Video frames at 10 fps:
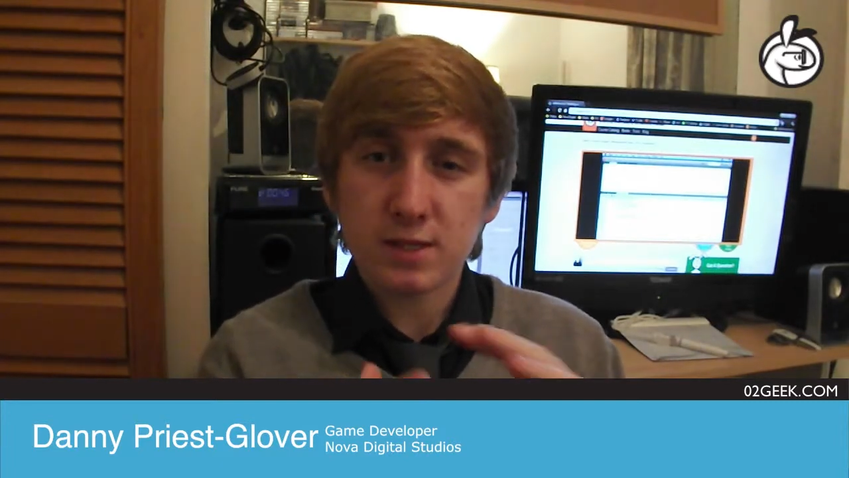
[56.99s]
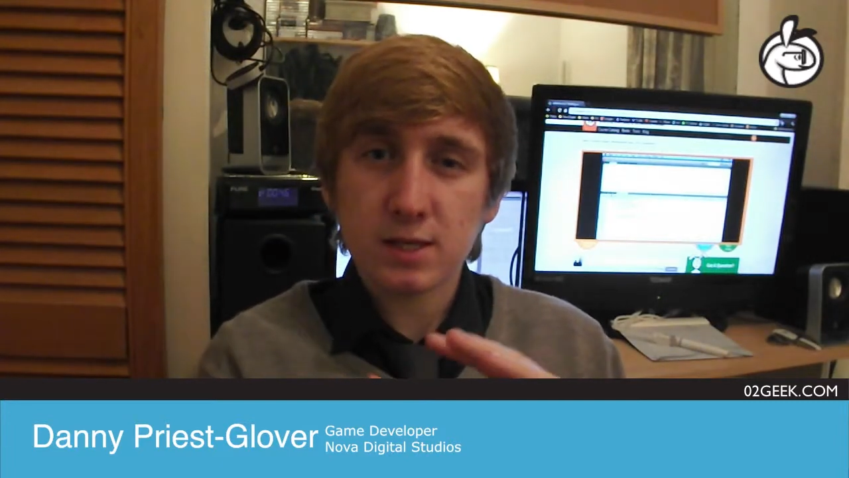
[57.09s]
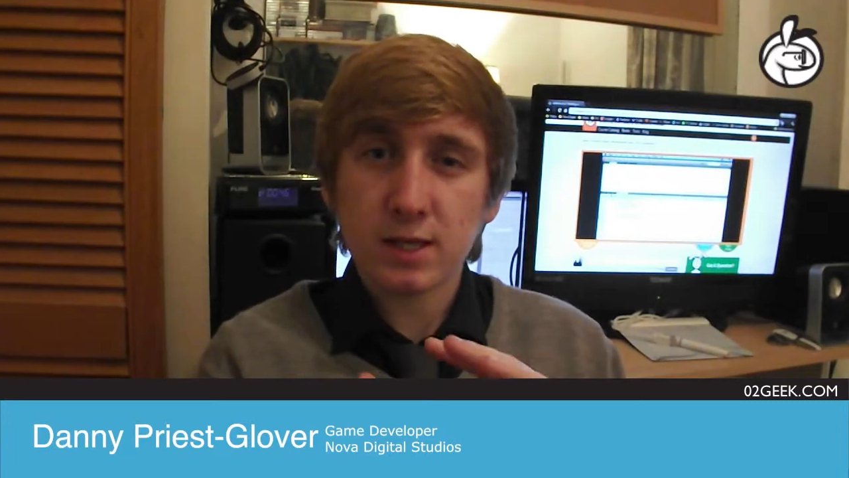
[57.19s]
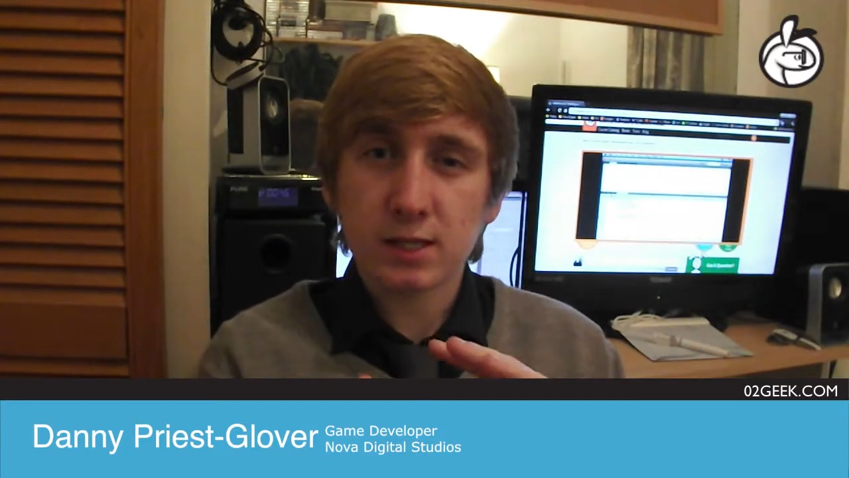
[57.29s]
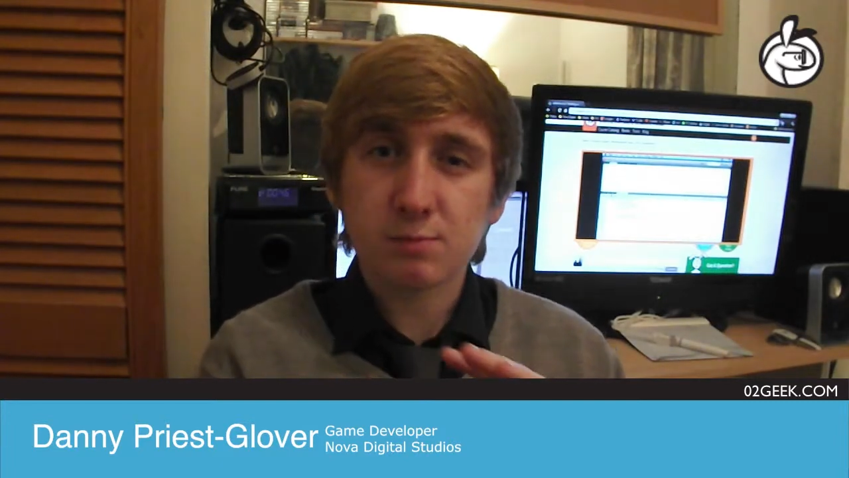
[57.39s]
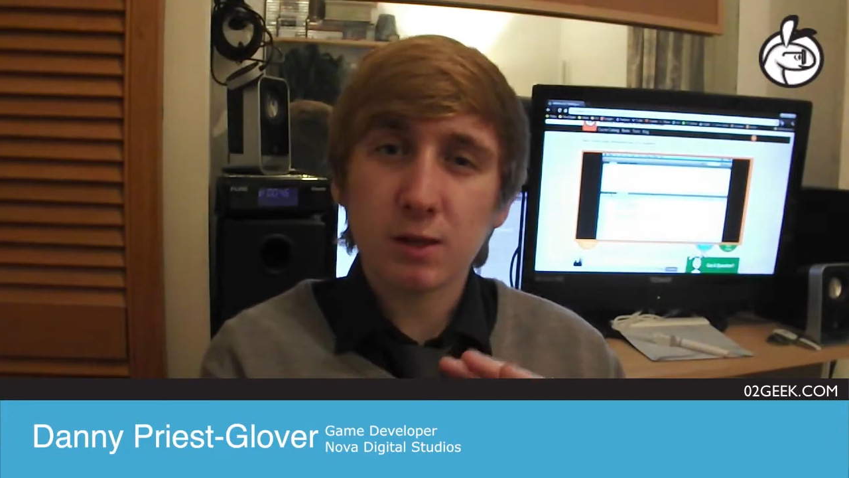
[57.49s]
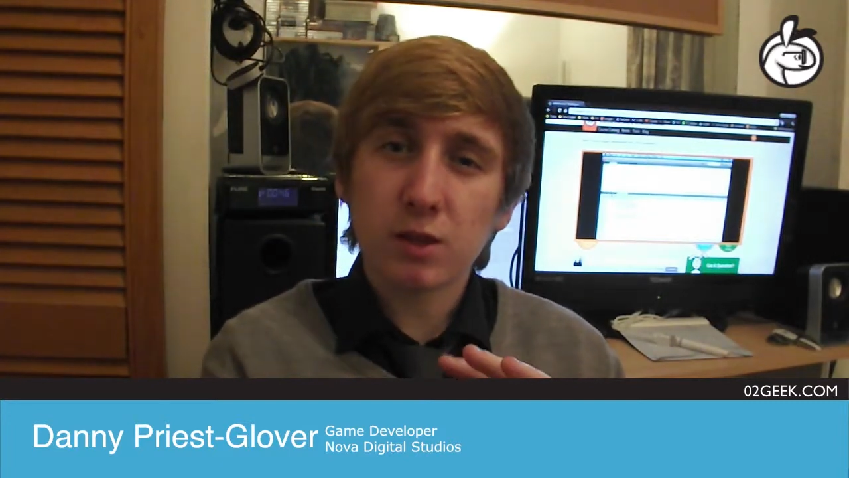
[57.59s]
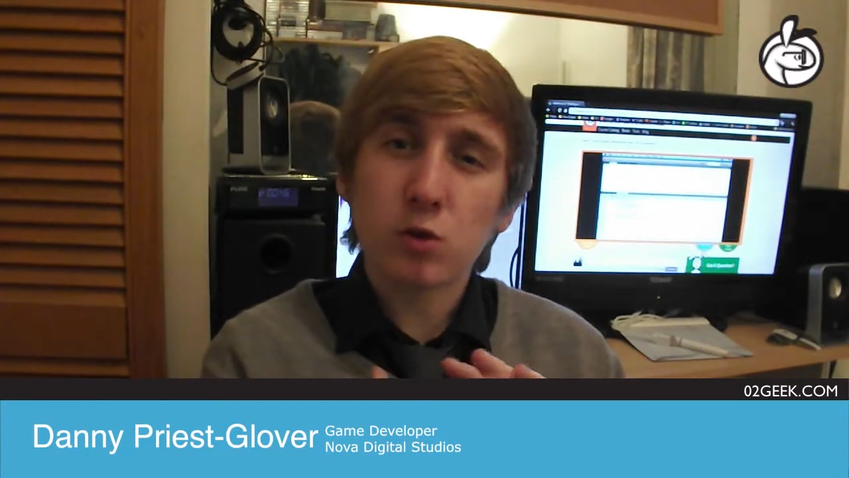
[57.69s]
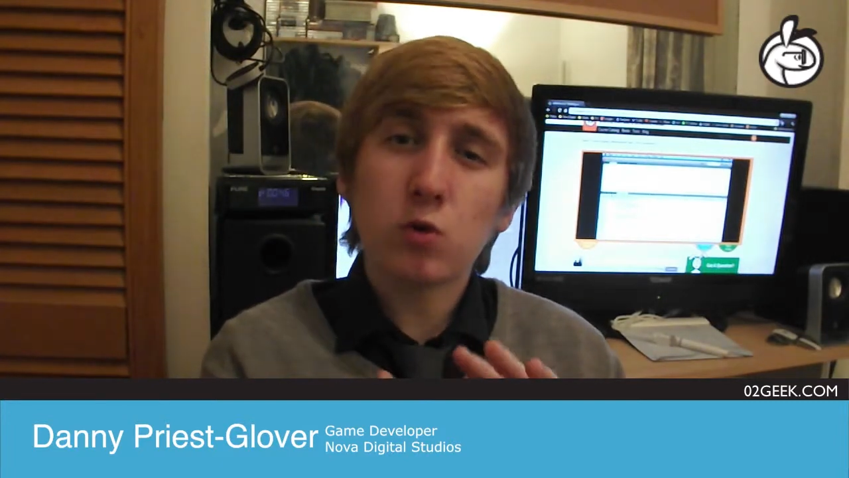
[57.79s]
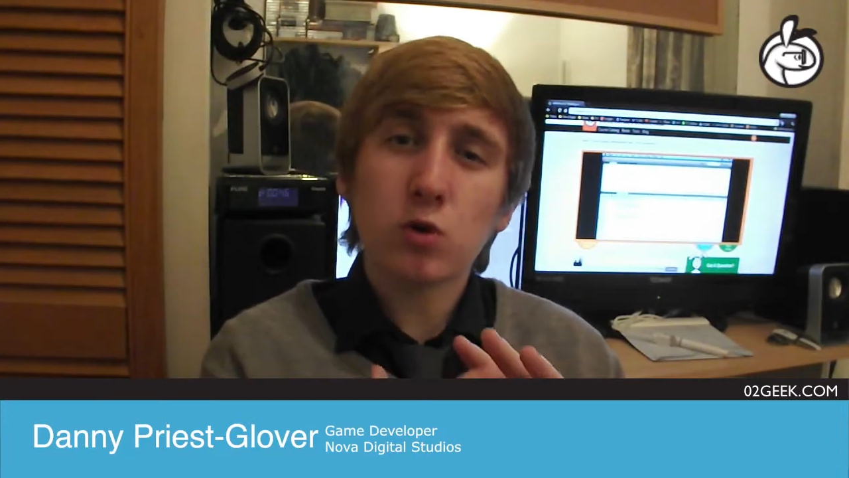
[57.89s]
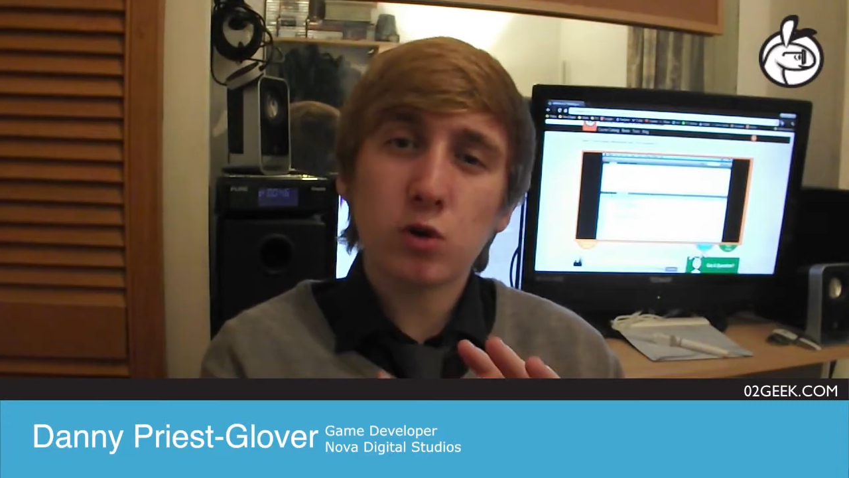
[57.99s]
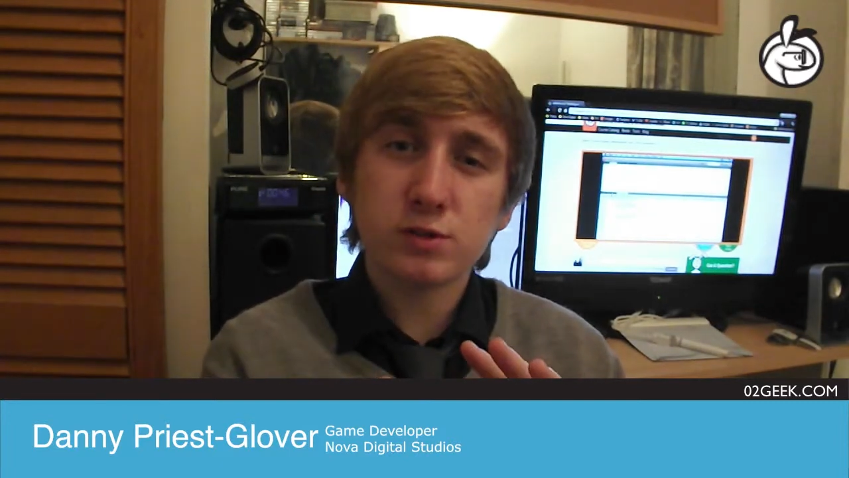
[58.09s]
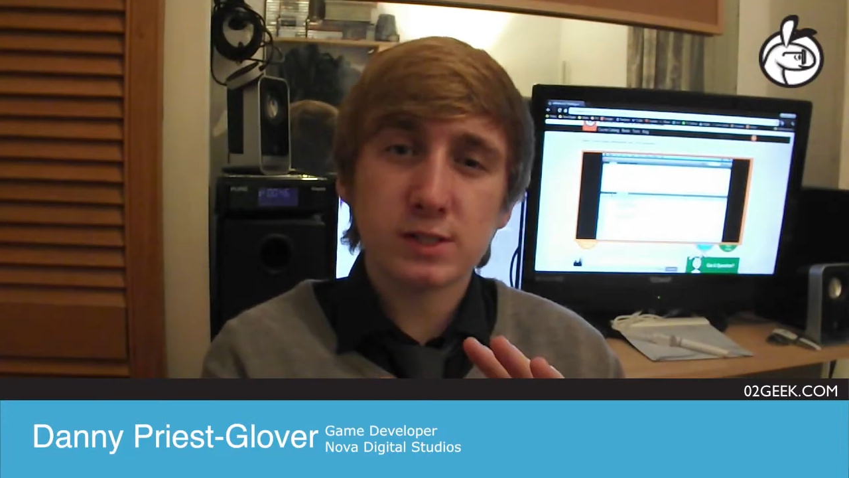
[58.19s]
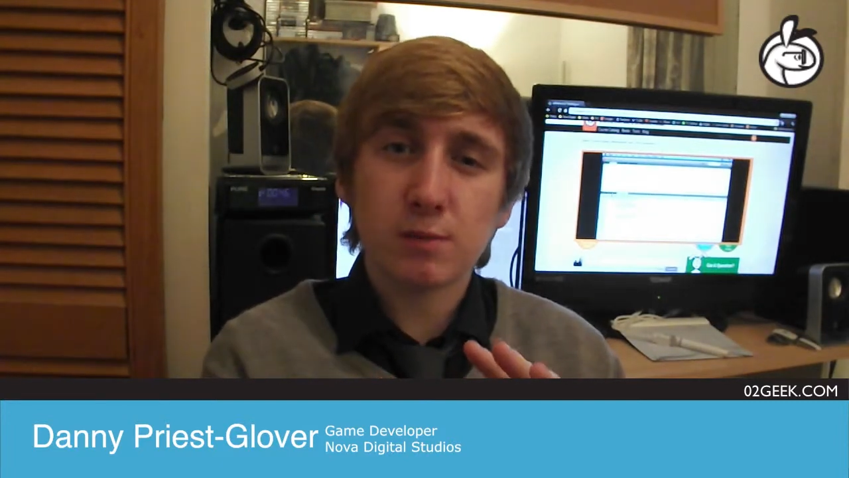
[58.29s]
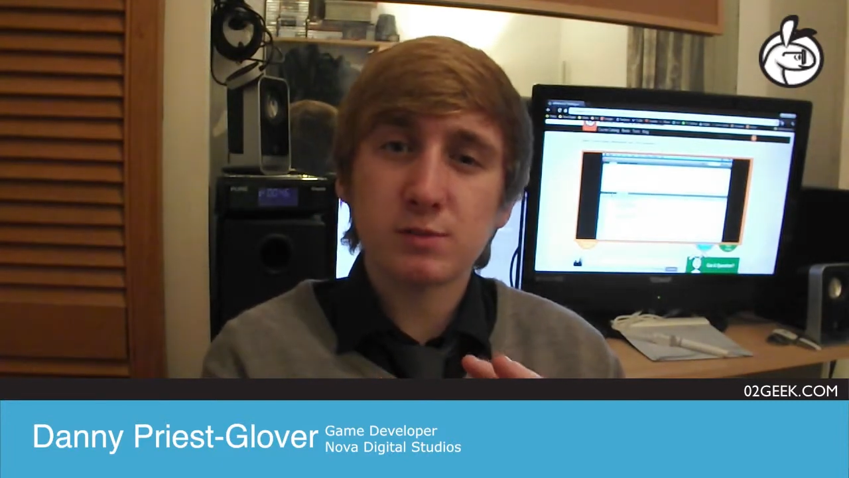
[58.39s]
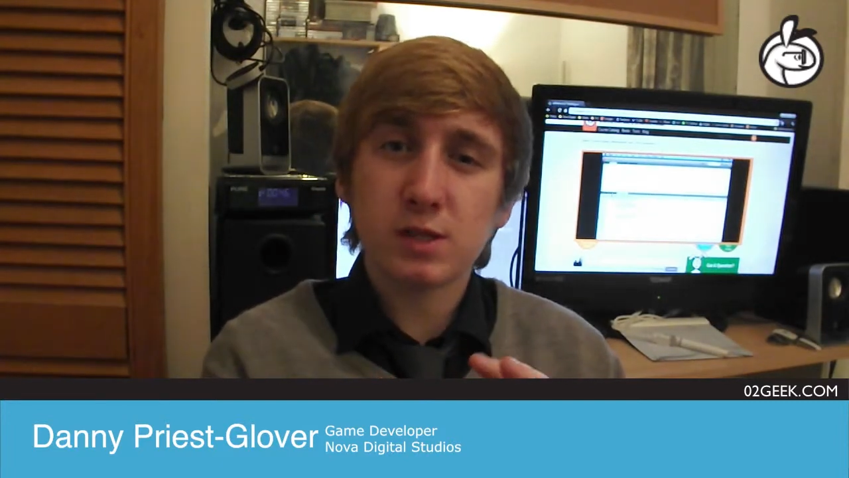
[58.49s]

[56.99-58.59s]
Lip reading: didn't explain the core concepts.